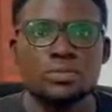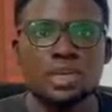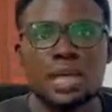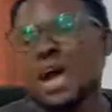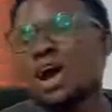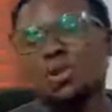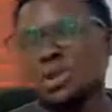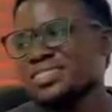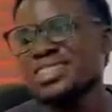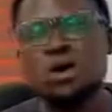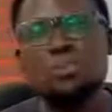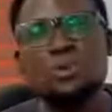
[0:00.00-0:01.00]
I always
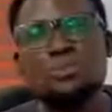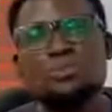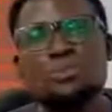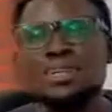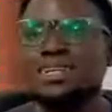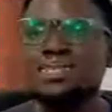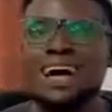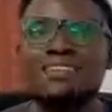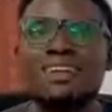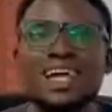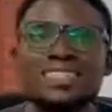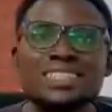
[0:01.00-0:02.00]
tell people that
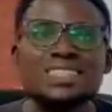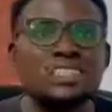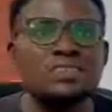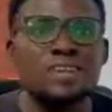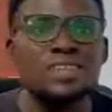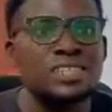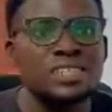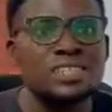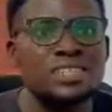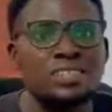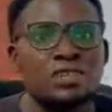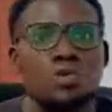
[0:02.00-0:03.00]
writing is very
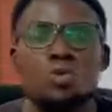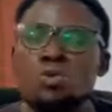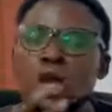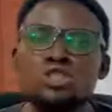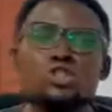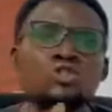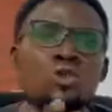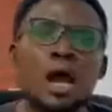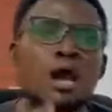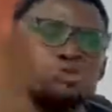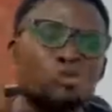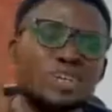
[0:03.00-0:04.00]
easy when you know
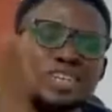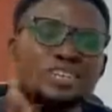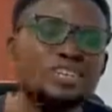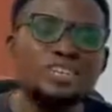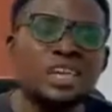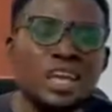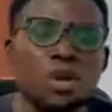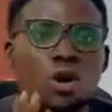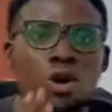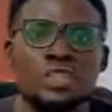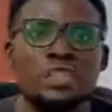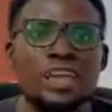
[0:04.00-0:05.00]
how to hit the nail
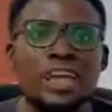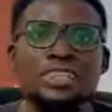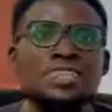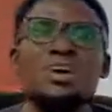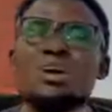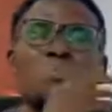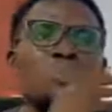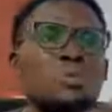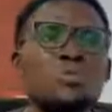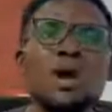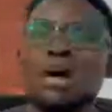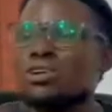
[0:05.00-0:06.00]
on the head.
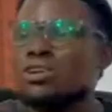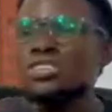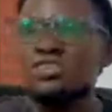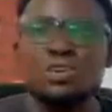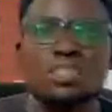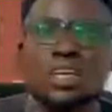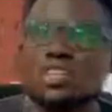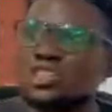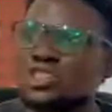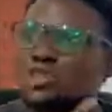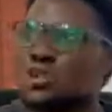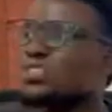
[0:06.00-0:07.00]
People are not interested in
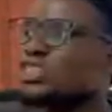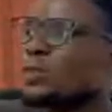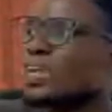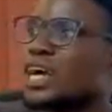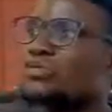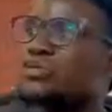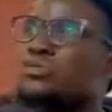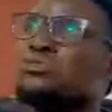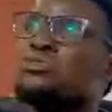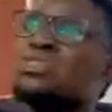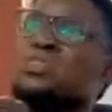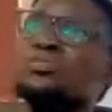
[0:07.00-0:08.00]
stories whether
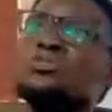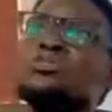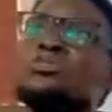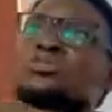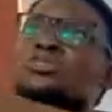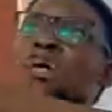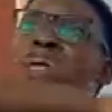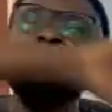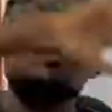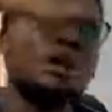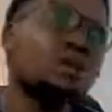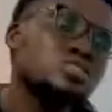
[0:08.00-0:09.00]
you've read
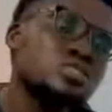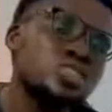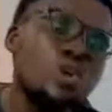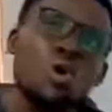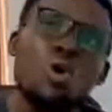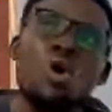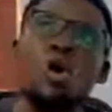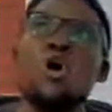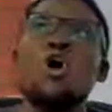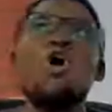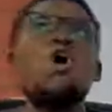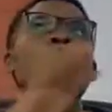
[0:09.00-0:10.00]
about the
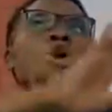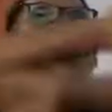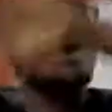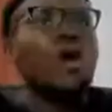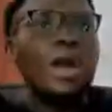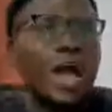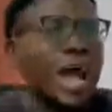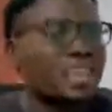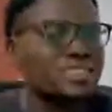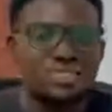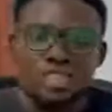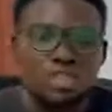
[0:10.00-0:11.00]
whole
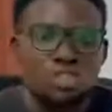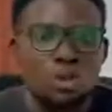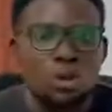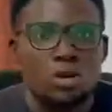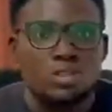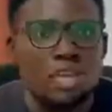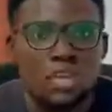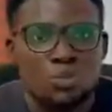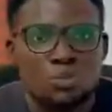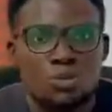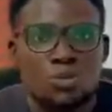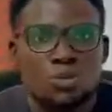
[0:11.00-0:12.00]
architecture textbook